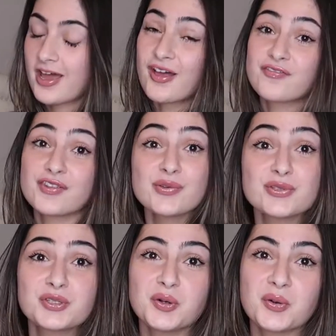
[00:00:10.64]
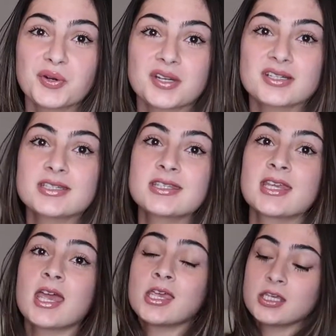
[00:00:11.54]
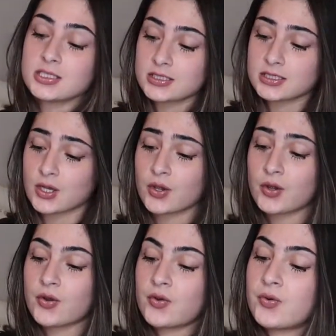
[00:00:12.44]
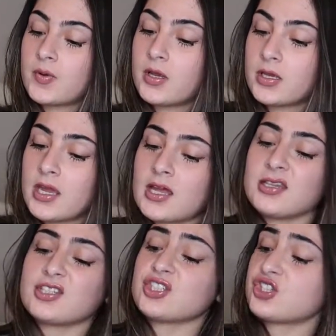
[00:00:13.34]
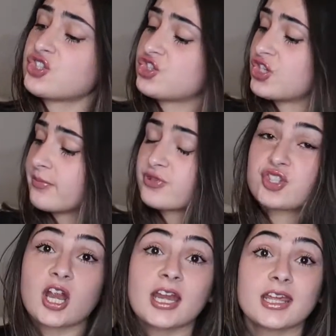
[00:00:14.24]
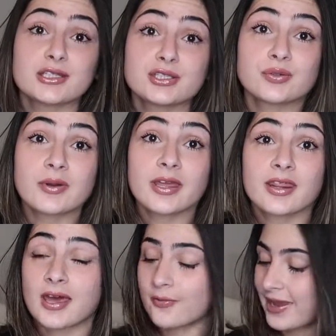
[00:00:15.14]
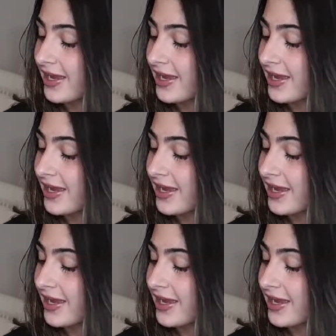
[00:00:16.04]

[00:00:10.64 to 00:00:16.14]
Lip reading: a few stores. So yeah, let's just jump straight into it. That way I